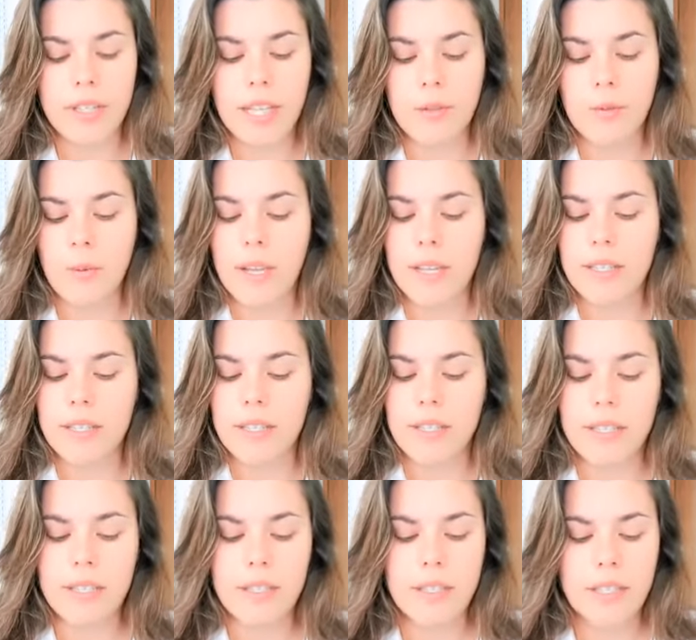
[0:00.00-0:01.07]
That's why
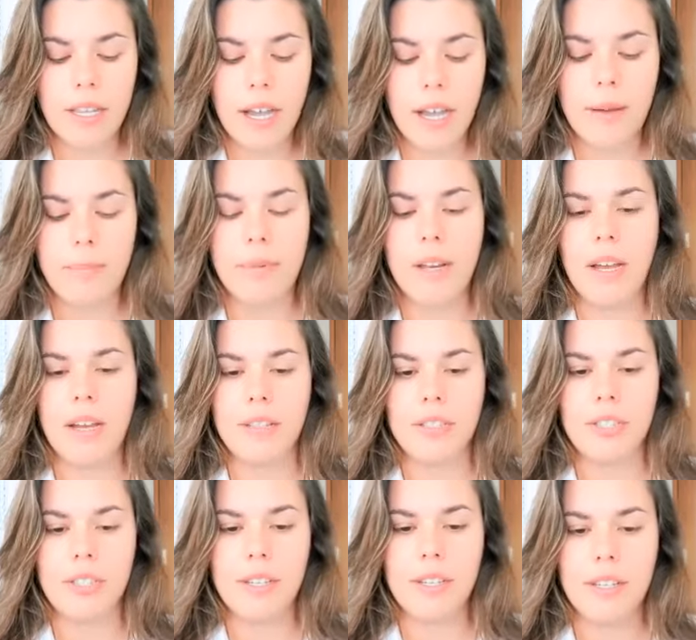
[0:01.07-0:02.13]
it's top
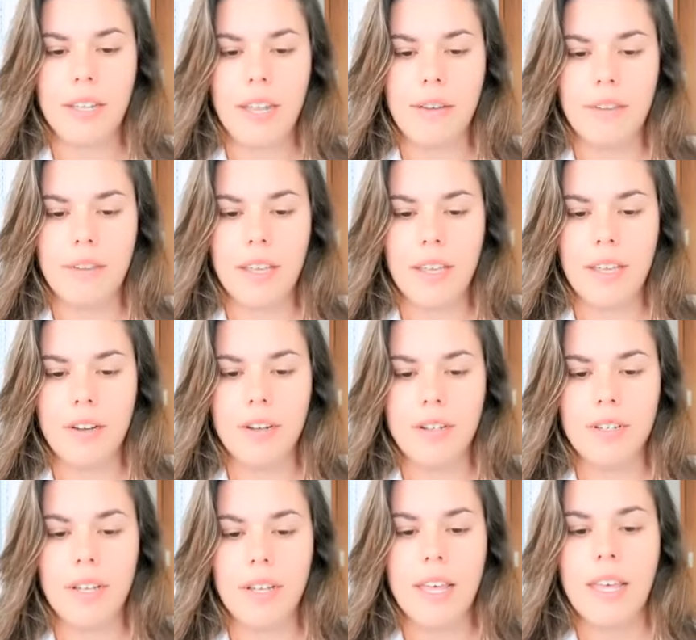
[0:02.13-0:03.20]
notch
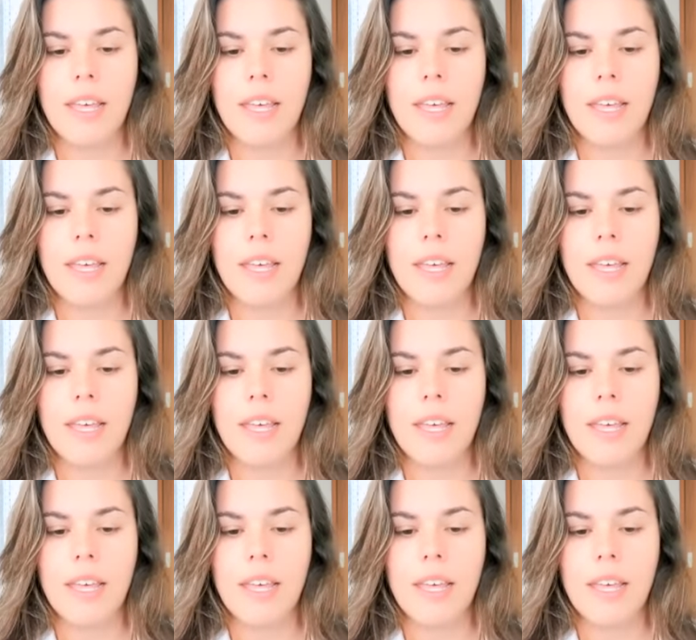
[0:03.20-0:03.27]
navigators